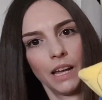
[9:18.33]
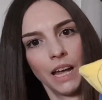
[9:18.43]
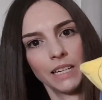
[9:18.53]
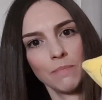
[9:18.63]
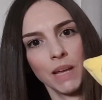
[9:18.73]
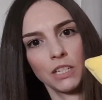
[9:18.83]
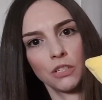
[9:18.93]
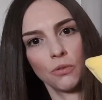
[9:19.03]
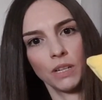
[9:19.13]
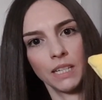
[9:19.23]
and it makes
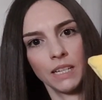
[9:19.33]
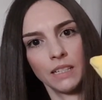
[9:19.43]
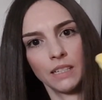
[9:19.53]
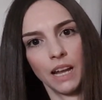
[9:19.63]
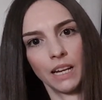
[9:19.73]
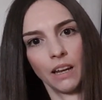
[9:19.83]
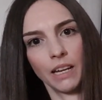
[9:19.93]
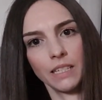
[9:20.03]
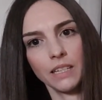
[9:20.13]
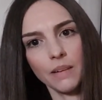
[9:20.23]
noises and
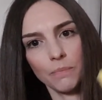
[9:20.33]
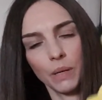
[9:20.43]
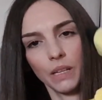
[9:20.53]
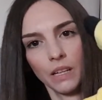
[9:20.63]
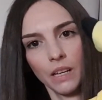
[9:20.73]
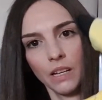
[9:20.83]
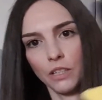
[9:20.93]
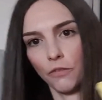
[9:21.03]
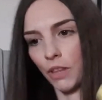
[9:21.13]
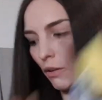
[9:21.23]
lights up.
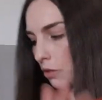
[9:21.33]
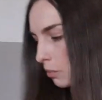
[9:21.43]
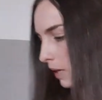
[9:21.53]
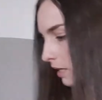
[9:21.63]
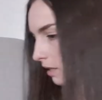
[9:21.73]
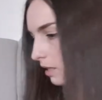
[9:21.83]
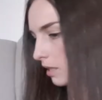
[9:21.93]
So I thought that was sweet.